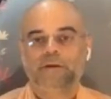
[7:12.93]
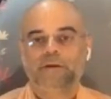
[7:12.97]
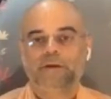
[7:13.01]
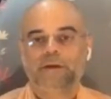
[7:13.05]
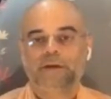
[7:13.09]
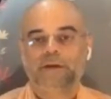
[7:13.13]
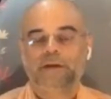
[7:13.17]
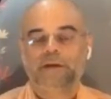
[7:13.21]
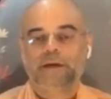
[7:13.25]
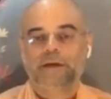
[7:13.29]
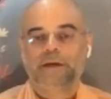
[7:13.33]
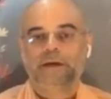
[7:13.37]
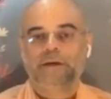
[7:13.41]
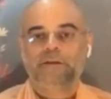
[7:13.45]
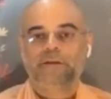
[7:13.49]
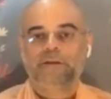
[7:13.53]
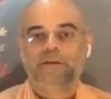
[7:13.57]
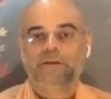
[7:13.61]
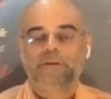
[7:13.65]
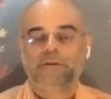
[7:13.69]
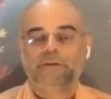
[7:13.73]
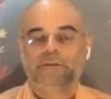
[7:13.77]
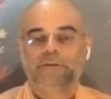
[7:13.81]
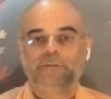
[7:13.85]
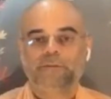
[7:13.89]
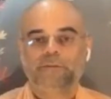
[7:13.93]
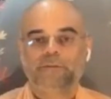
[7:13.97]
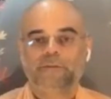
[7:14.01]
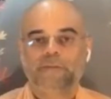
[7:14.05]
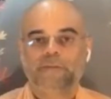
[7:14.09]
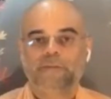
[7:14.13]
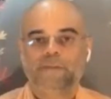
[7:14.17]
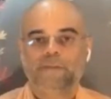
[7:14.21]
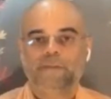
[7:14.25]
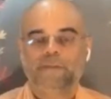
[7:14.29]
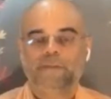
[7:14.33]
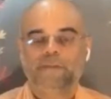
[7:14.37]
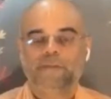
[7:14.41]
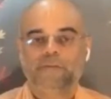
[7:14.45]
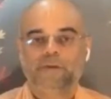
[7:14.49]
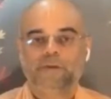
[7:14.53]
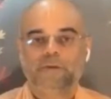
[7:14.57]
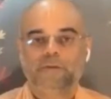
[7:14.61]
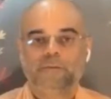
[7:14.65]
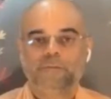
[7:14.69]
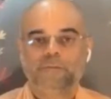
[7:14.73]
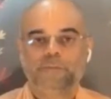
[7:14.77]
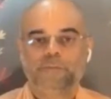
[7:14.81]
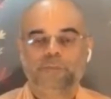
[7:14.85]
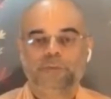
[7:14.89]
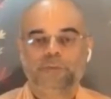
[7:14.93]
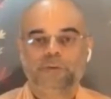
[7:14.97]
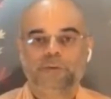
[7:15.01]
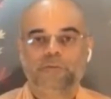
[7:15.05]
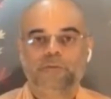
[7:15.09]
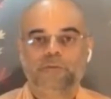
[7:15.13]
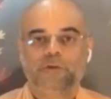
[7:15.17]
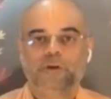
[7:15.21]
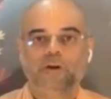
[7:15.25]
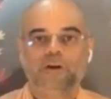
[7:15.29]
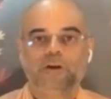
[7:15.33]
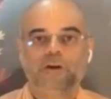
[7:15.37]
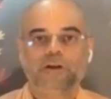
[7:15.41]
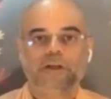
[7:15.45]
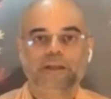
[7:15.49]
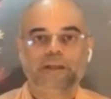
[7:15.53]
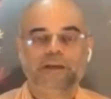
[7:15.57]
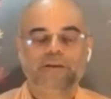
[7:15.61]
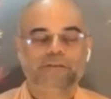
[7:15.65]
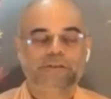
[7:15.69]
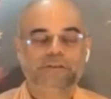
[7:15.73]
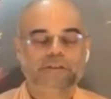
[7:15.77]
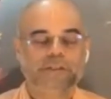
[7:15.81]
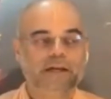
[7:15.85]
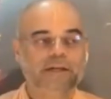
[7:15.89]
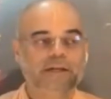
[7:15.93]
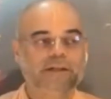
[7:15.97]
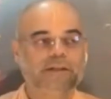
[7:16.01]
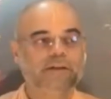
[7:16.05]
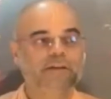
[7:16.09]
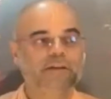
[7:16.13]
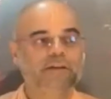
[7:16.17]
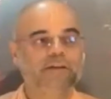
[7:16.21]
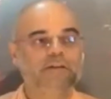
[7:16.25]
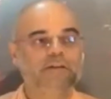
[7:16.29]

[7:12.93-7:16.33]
And we already have started